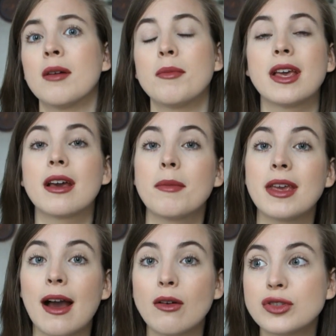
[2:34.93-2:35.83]
be
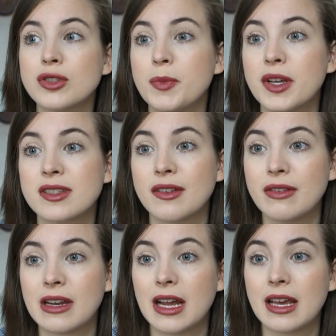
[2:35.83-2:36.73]
coming out, because I
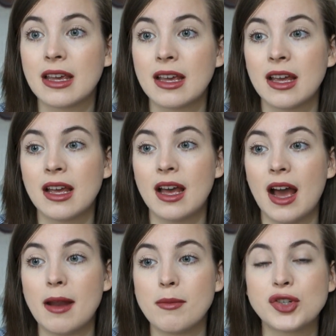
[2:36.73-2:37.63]
feel like
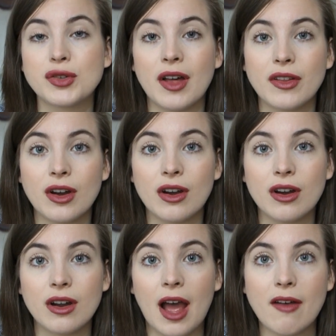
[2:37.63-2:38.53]
I'd much
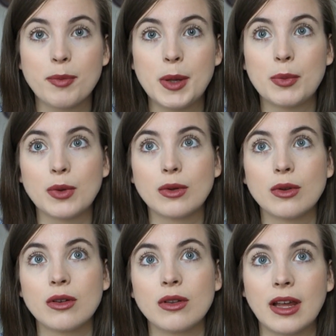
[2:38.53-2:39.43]
rather have
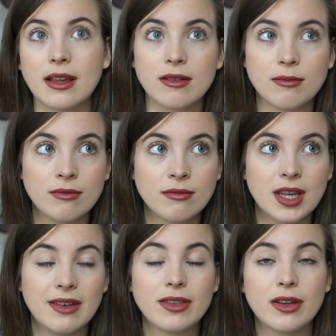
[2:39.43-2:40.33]
people like
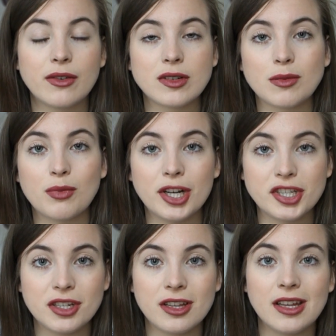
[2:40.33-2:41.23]
give their first
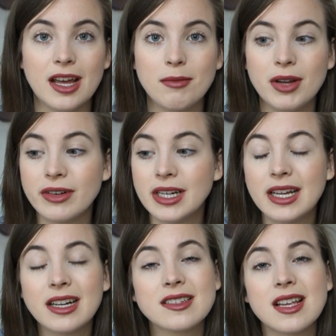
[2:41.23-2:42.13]
impression and then me reading
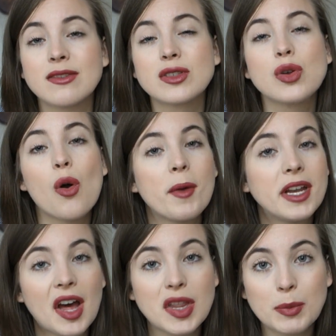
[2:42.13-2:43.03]
it, because I have so
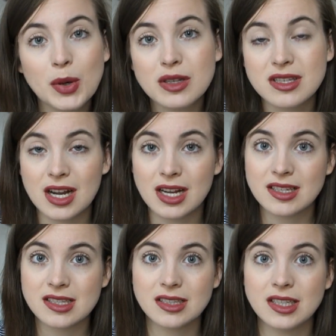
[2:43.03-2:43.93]
many other books that I
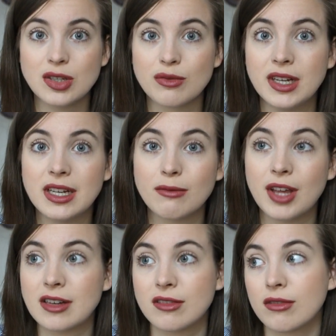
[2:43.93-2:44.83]
still need to read and
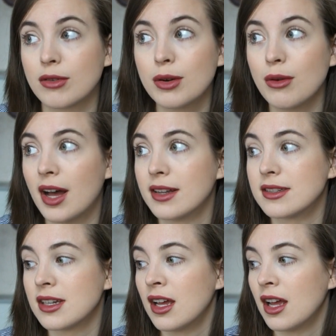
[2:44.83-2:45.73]
get through, and